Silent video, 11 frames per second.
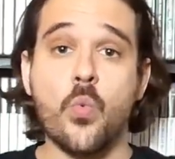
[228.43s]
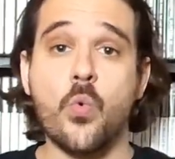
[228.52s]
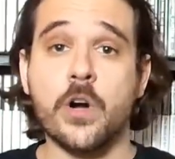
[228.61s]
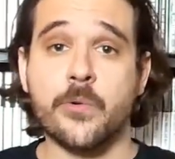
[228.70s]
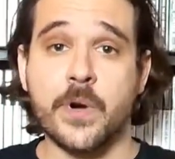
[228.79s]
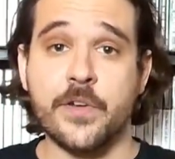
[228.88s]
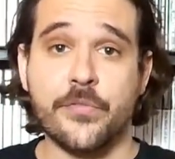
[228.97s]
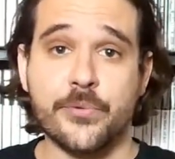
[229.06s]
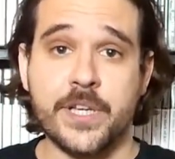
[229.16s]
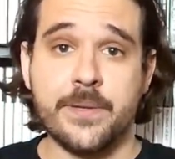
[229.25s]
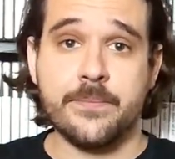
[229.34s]
Warcraft
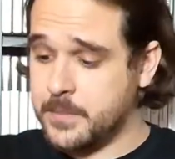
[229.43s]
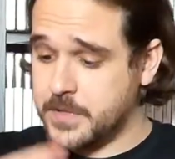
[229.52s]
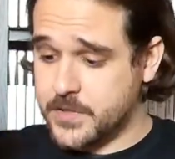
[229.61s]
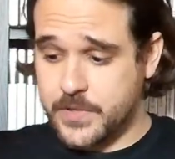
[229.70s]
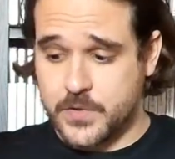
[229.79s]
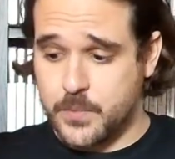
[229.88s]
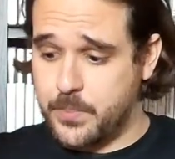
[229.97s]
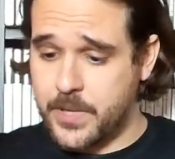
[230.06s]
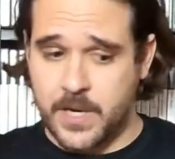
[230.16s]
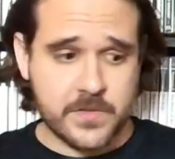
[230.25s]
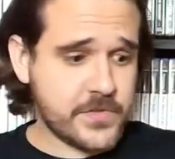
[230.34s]
3. I'm just going to
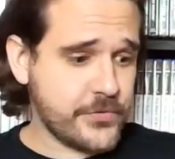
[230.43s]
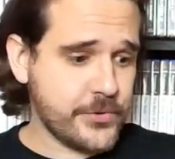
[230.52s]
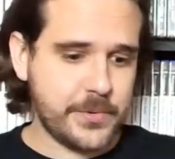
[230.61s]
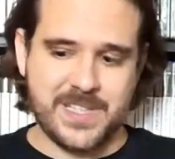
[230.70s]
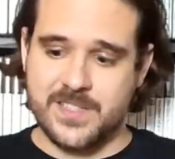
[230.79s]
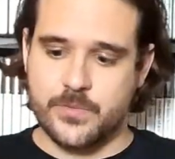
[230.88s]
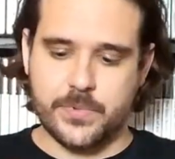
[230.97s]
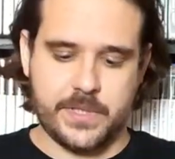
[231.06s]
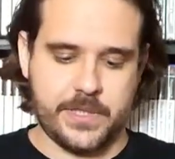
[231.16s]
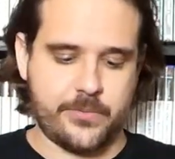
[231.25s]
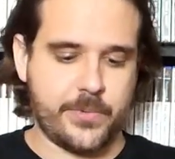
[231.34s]
browse through these
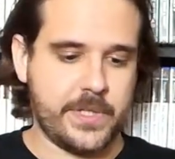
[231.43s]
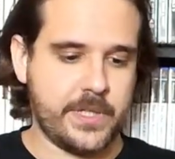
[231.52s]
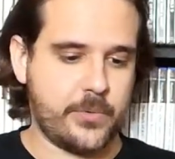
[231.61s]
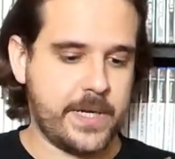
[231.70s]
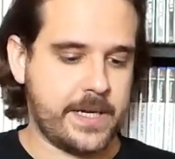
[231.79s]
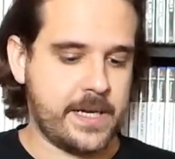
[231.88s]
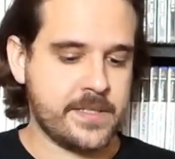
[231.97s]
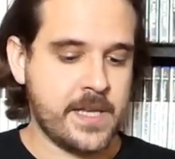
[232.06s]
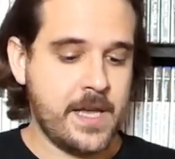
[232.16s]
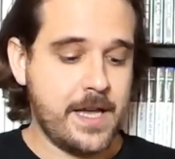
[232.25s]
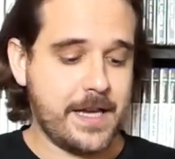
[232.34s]
really quick,
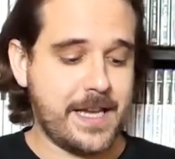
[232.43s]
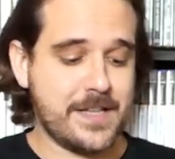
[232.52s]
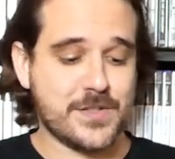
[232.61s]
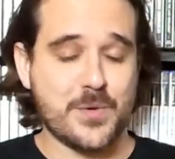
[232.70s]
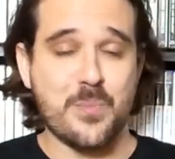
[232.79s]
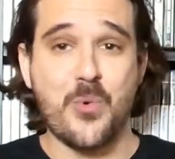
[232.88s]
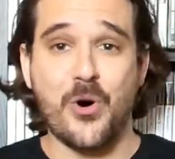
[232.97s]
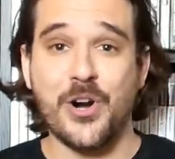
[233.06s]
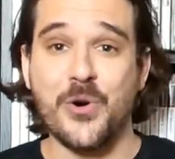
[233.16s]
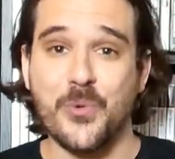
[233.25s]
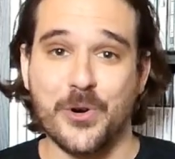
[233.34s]
guys. Again, some
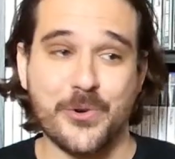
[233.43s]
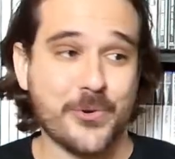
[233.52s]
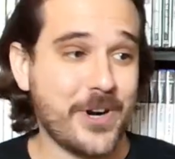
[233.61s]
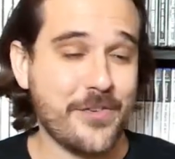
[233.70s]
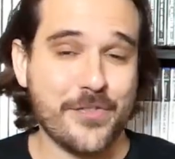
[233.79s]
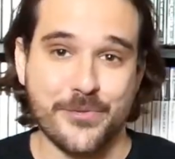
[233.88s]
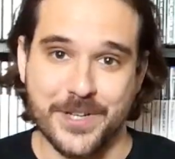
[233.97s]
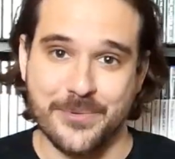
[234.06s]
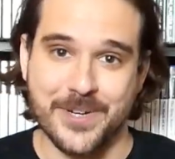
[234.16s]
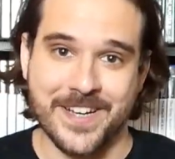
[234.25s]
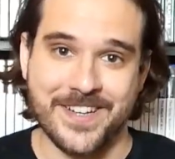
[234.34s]
more Warcraft
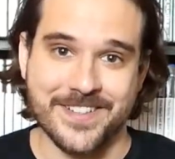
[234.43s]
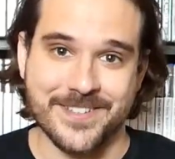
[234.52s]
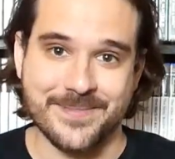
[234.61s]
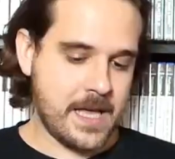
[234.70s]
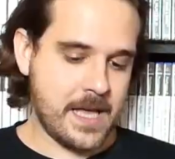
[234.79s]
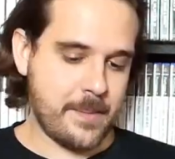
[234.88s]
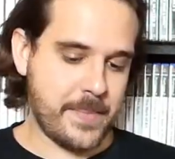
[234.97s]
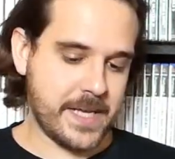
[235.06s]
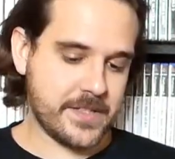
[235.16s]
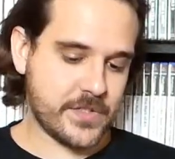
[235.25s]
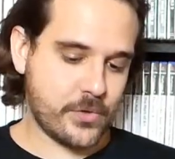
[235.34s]
3 right here.
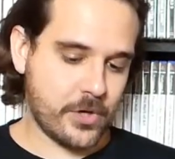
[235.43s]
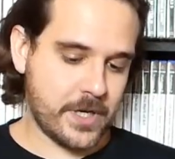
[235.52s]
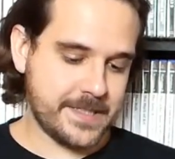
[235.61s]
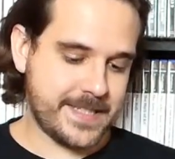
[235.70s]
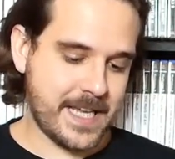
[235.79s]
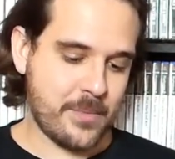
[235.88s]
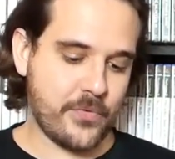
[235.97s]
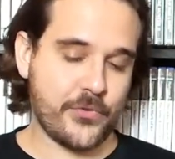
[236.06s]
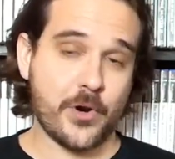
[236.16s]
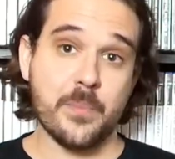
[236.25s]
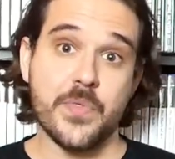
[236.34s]
Megascore demo
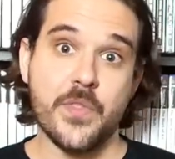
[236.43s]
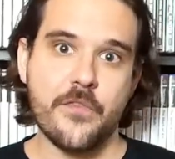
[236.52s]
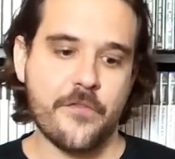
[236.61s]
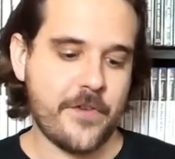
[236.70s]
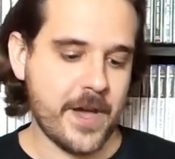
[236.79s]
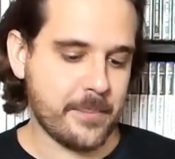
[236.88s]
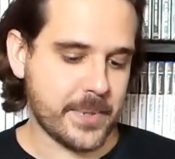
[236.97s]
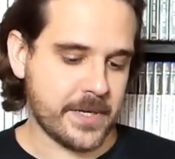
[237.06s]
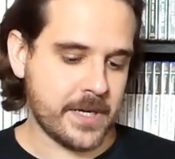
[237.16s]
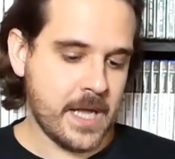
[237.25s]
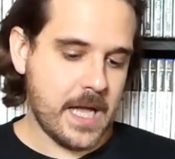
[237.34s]
from
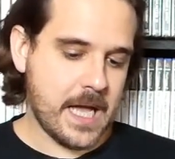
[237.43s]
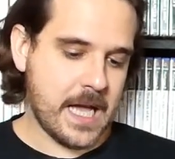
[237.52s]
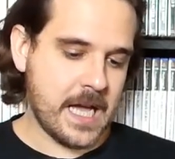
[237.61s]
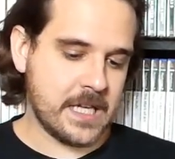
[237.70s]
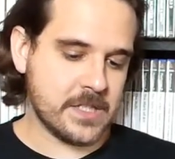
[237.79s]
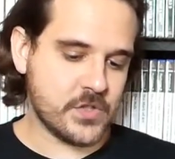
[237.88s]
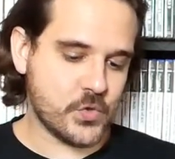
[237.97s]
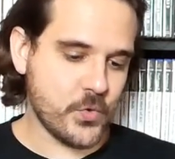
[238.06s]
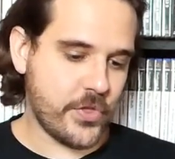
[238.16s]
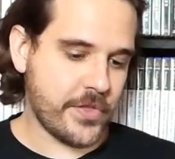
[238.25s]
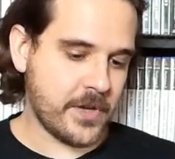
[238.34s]
November
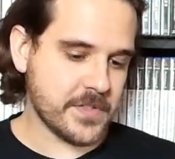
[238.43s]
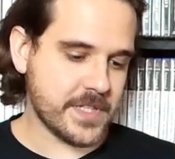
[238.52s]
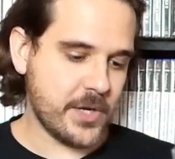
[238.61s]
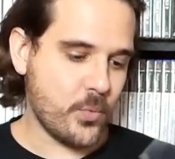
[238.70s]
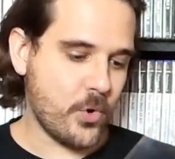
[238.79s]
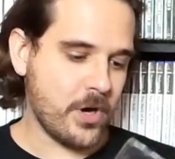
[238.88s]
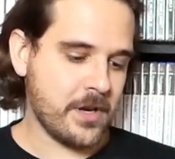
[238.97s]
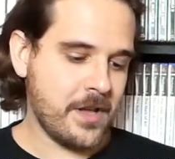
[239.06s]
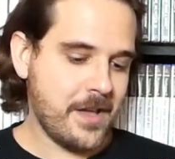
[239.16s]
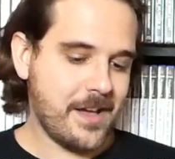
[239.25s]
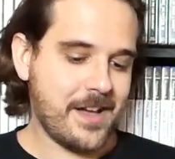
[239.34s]
2001.
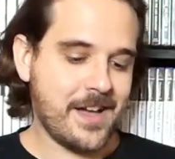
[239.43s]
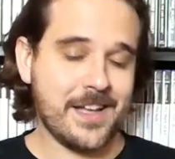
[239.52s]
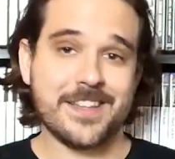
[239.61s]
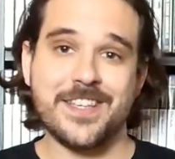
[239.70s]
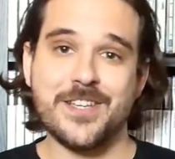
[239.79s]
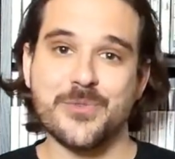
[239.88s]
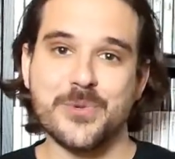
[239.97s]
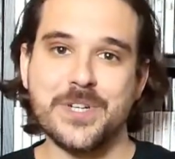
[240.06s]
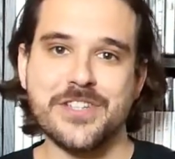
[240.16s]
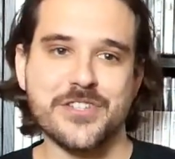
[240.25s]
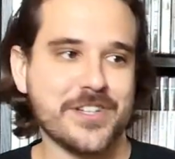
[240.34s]
The
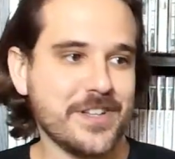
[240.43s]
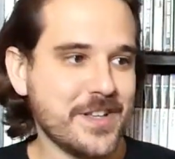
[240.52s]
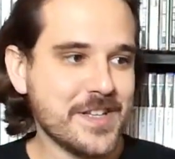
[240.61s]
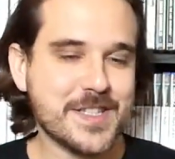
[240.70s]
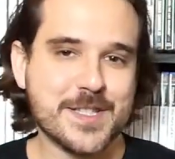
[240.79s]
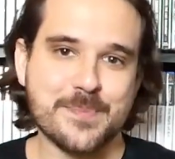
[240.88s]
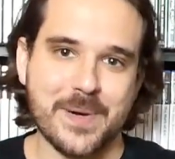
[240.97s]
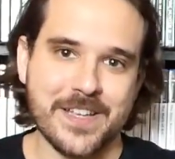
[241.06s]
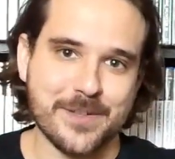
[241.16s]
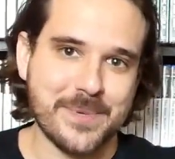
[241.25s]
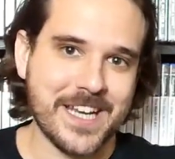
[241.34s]
original
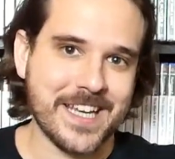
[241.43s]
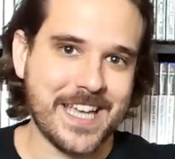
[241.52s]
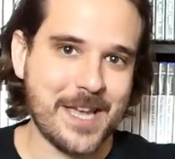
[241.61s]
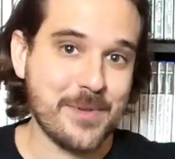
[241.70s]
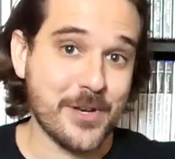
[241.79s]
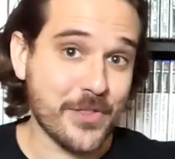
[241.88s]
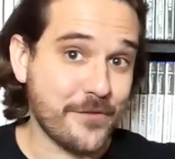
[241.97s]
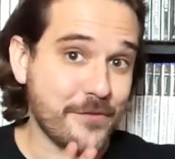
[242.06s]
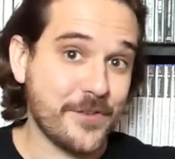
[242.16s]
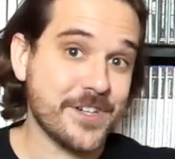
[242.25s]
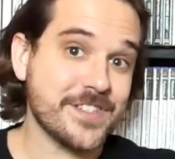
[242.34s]
Spider-Man game, the
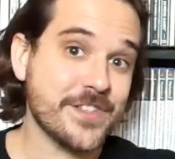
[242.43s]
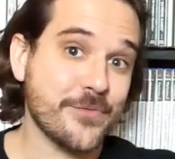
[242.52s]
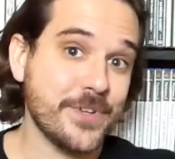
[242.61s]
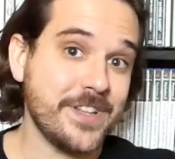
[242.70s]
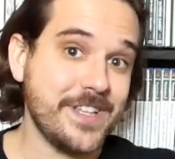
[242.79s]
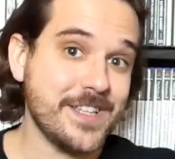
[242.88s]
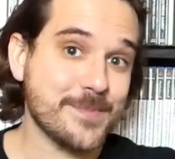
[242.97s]
first 3D